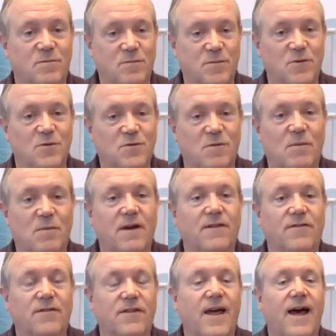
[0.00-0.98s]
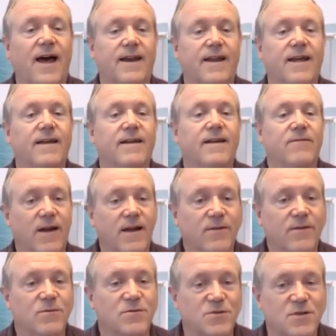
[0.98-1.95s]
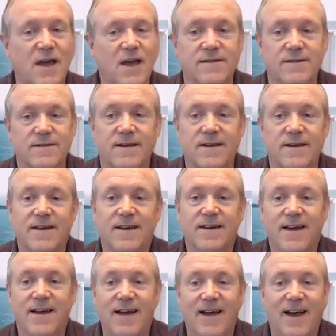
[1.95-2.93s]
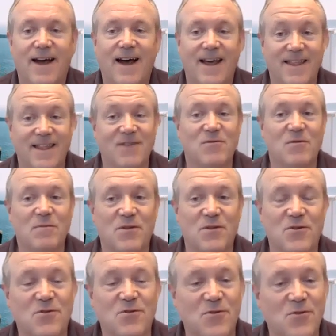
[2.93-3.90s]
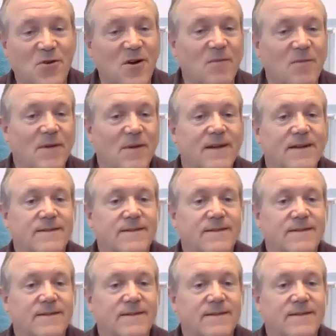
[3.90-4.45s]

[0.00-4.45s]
Use the money for that, right? Which is actually, I think, will be the new norm.